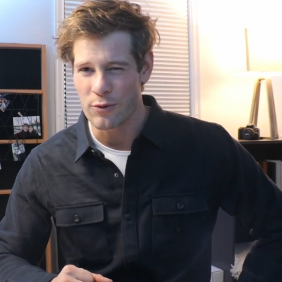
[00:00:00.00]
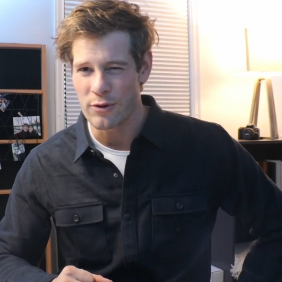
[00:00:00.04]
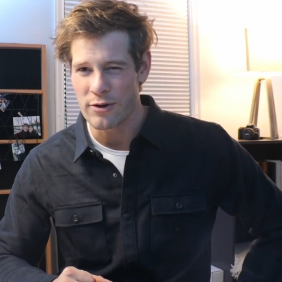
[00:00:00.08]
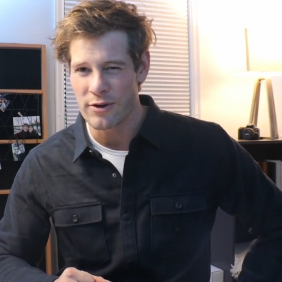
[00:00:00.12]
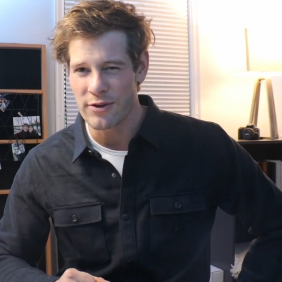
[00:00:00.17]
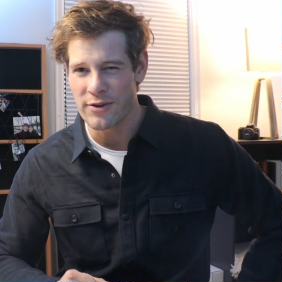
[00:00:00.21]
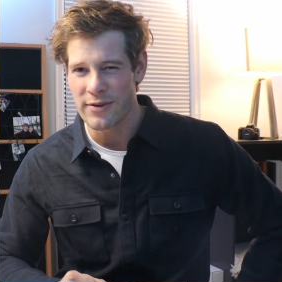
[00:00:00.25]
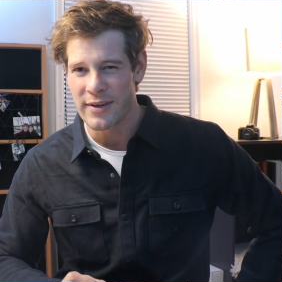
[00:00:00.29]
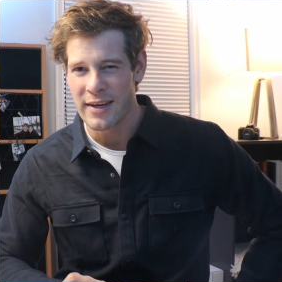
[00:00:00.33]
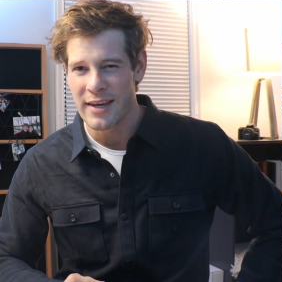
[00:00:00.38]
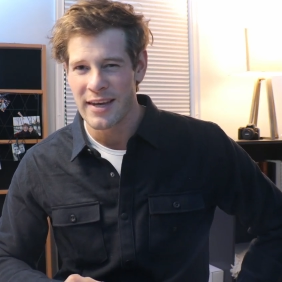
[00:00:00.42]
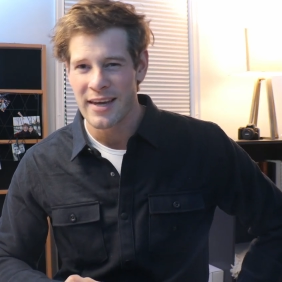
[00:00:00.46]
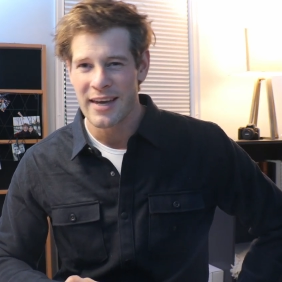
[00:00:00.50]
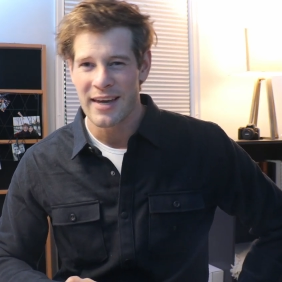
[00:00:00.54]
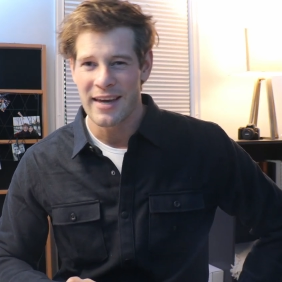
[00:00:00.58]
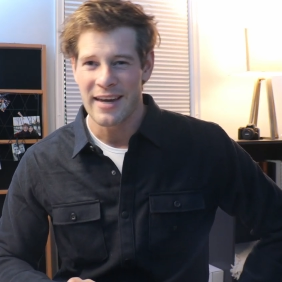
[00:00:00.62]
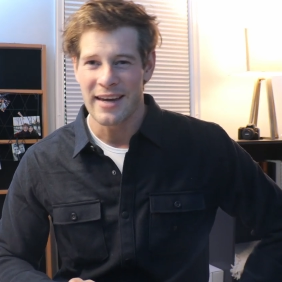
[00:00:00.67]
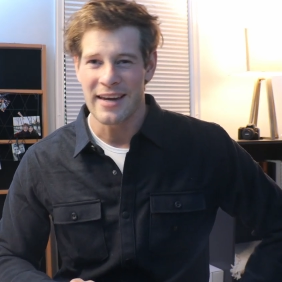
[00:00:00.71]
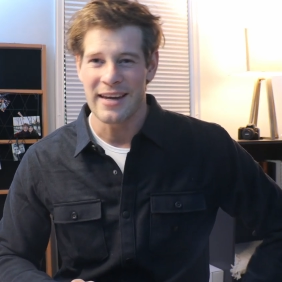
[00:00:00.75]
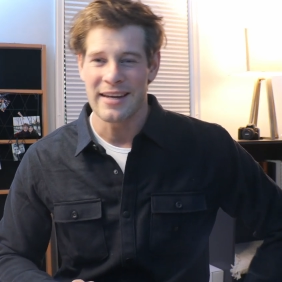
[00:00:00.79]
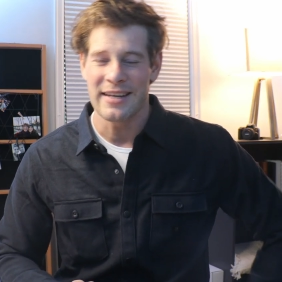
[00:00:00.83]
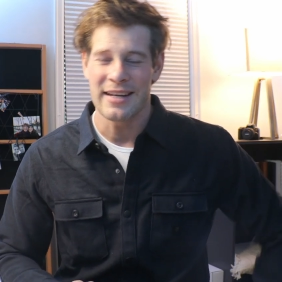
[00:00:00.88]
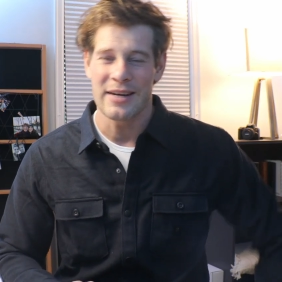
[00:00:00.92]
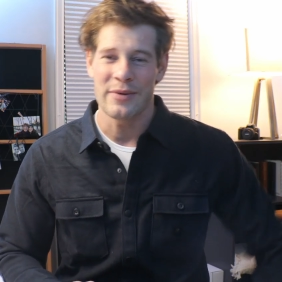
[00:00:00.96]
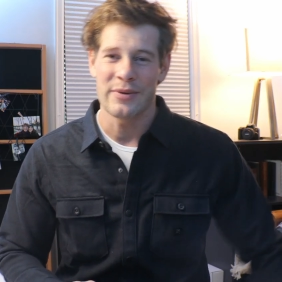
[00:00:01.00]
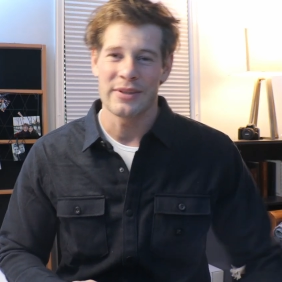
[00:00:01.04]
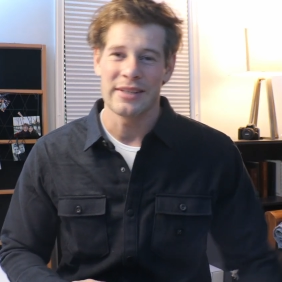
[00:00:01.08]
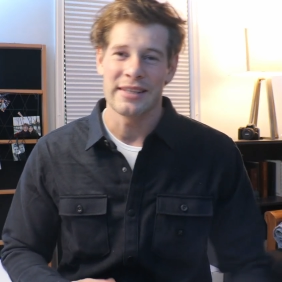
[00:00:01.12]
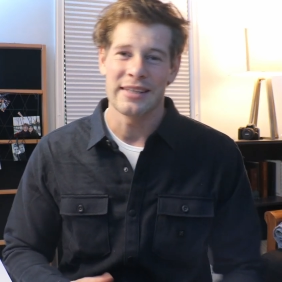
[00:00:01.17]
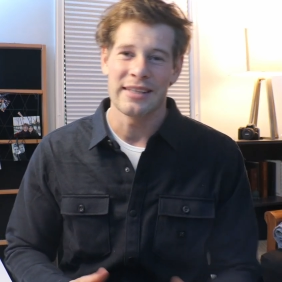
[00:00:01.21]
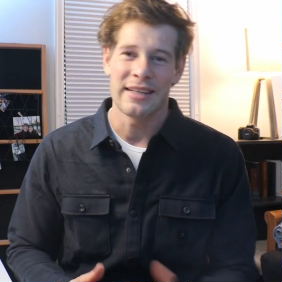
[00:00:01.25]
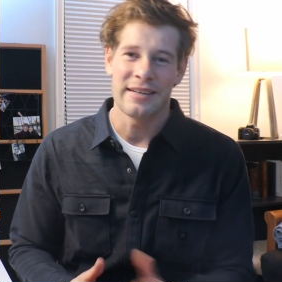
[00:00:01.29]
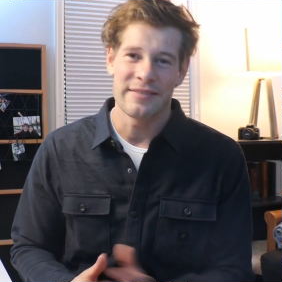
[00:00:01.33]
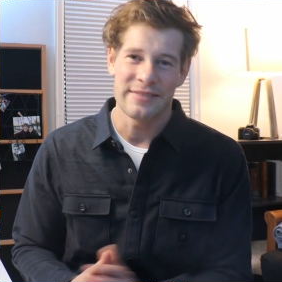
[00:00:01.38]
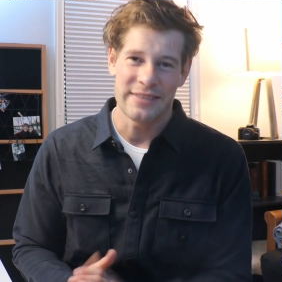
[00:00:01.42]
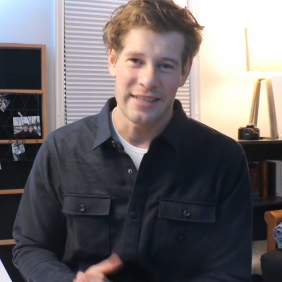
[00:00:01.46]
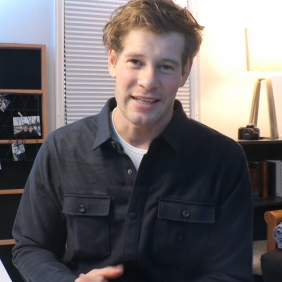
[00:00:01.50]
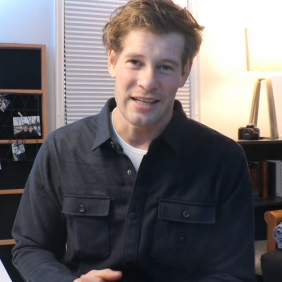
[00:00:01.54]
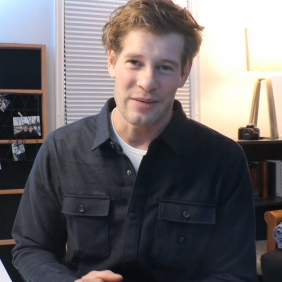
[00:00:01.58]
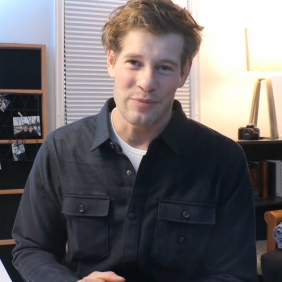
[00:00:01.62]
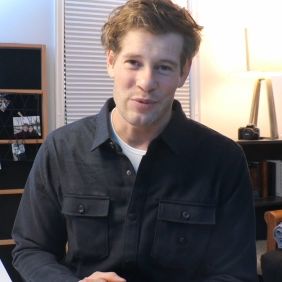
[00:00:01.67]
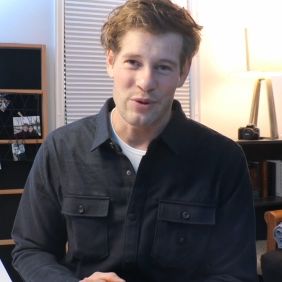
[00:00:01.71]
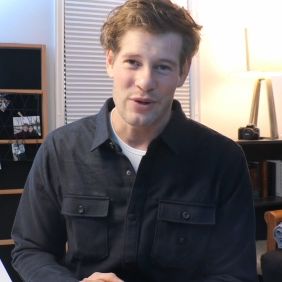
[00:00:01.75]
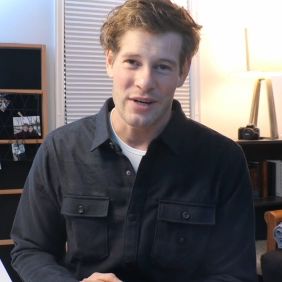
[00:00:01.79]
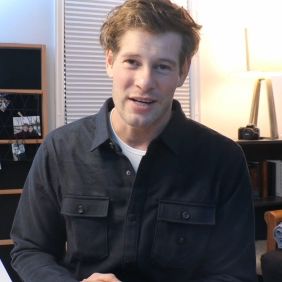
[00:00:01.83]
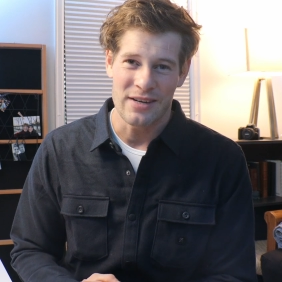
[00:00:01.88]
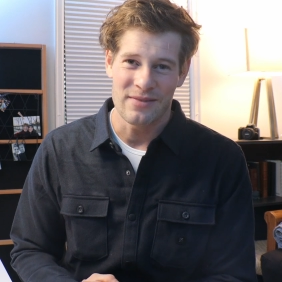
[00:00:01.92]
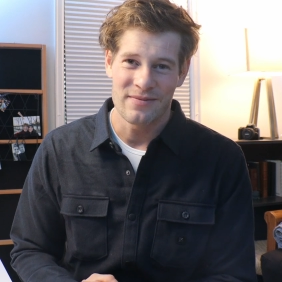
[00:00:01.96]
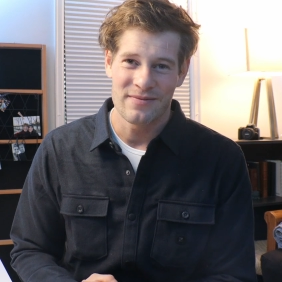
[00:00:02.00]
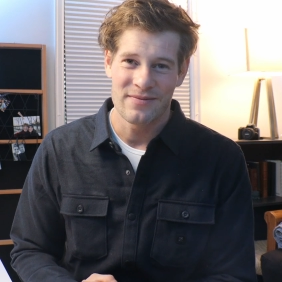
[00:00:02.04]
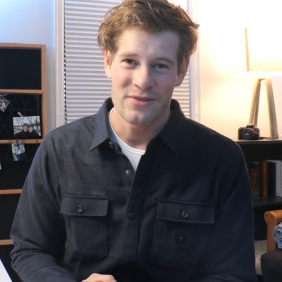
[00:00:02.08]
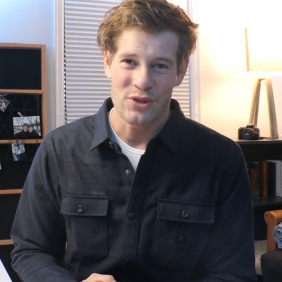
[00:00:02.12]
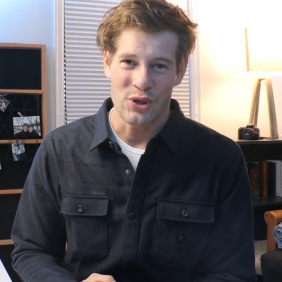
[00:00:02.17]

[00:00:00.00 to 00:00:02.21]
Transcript: world, and I would love to help you out.